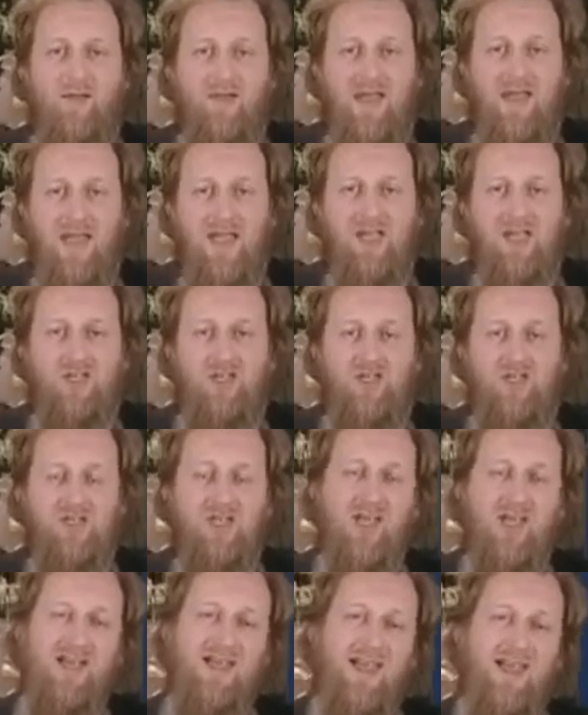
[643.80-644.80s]
the ages,
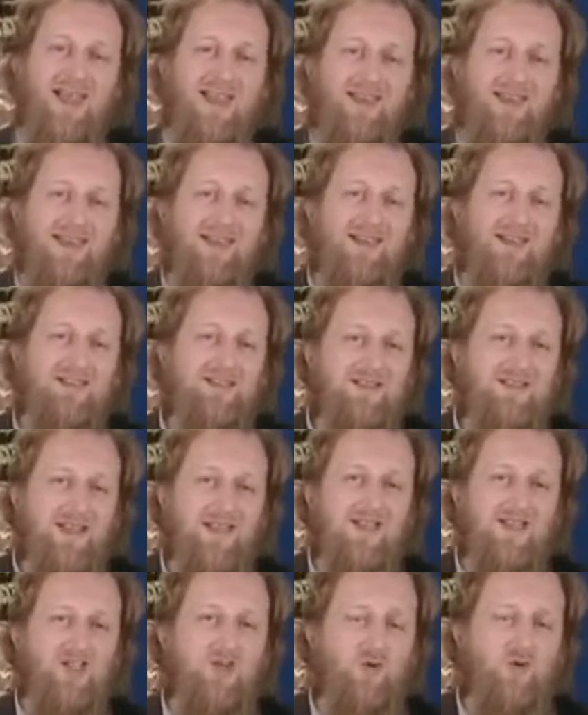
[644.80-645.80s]
a
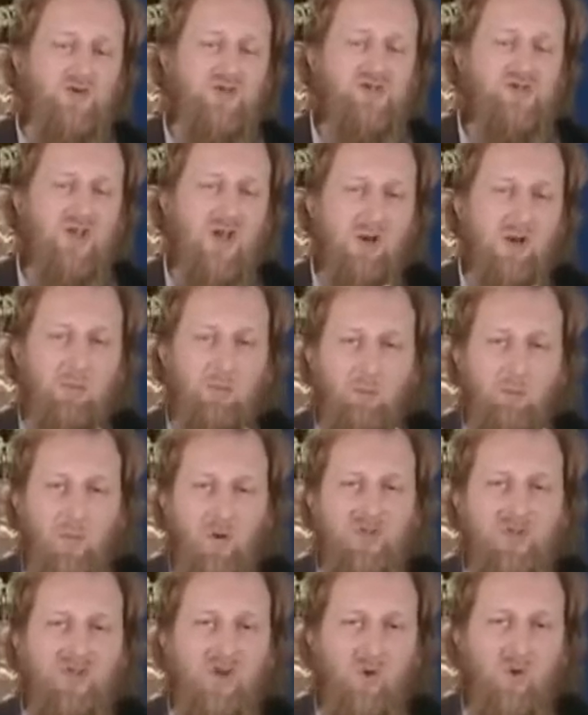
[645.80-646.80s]
continuous
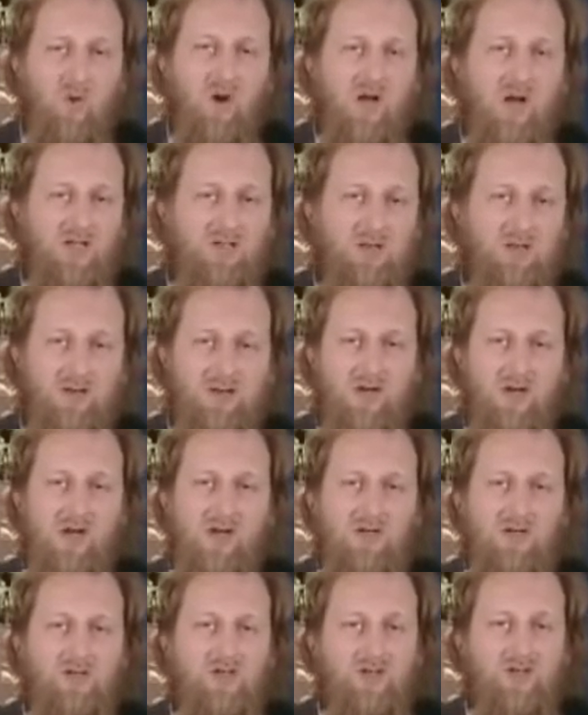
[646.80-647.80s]
mutawatir
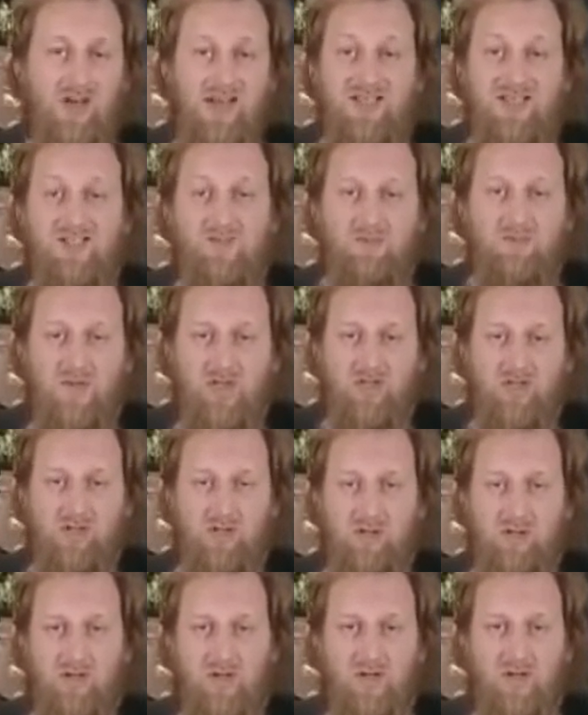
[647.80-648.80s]

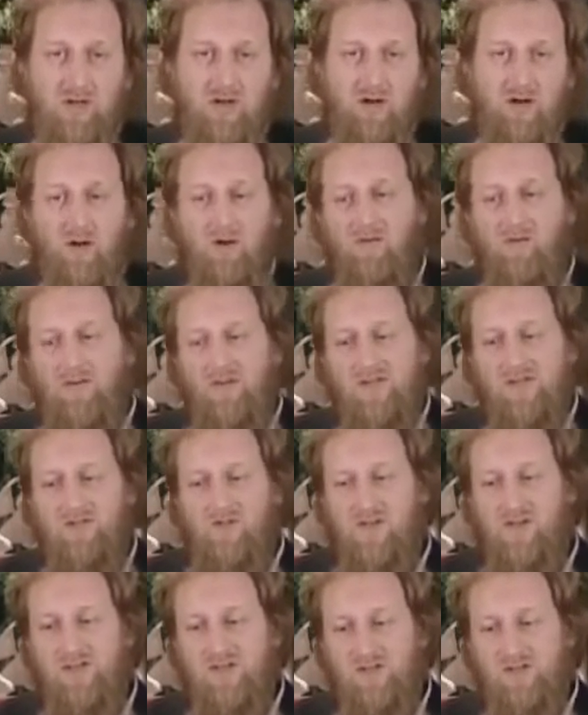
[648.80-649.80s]
transmission of these
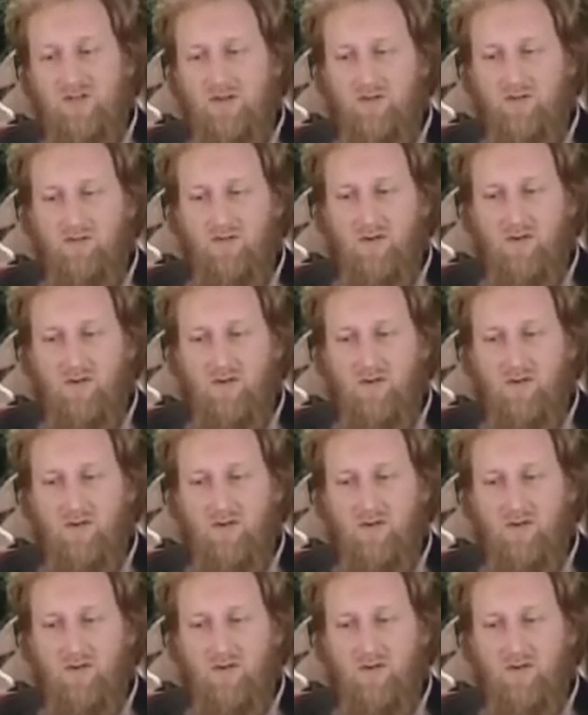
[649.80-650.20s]
verses of the